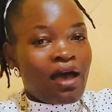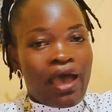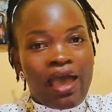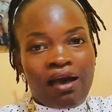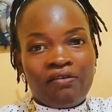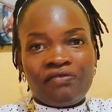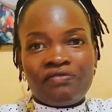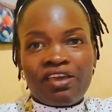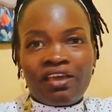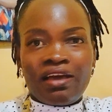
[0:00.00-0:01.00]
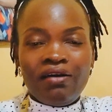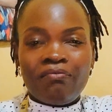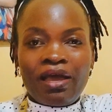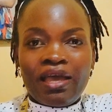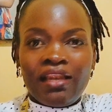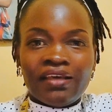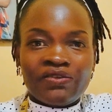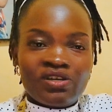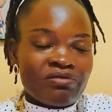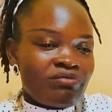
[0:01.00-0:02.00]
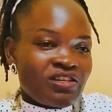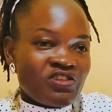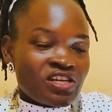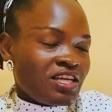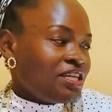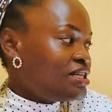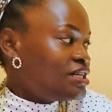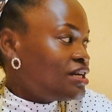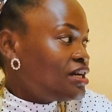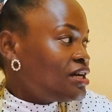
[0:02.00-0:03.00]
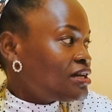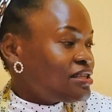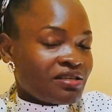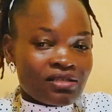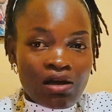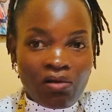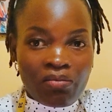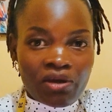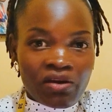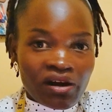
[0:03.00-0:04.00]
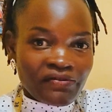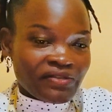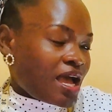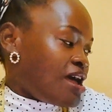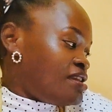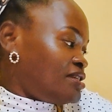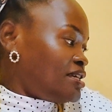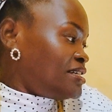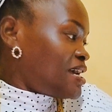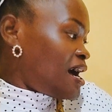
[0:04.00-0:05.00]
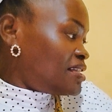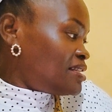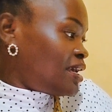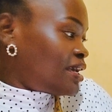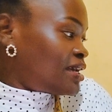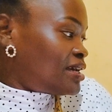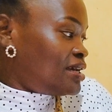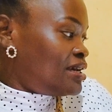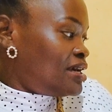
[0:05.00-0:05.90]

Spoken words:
have here my electric machine. This is a Hobbycraft, and it has like